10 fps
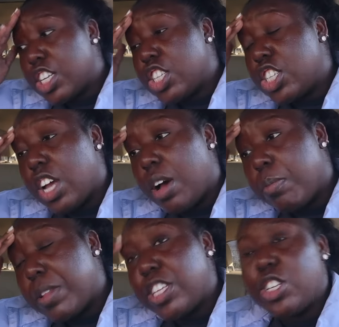So,
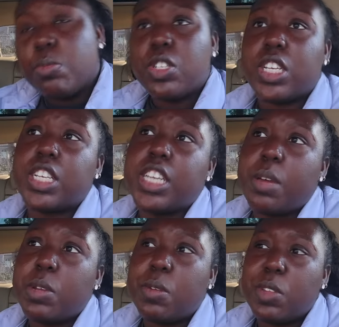but the gym was good today.
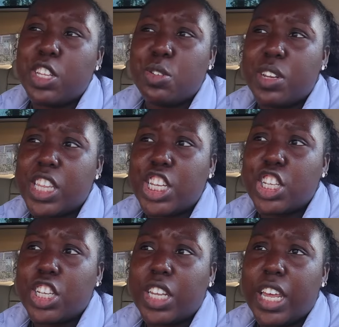We didn't really do
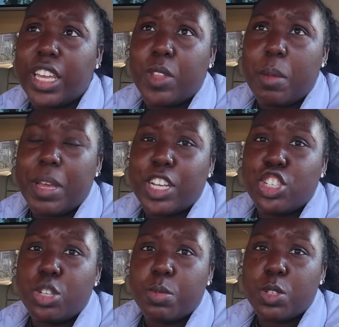anything, like, that made us
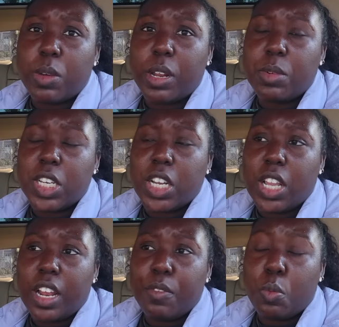super sweaty. We did a
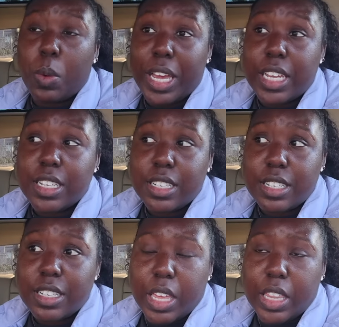lot of
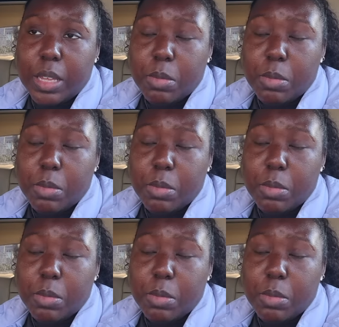weights and, like,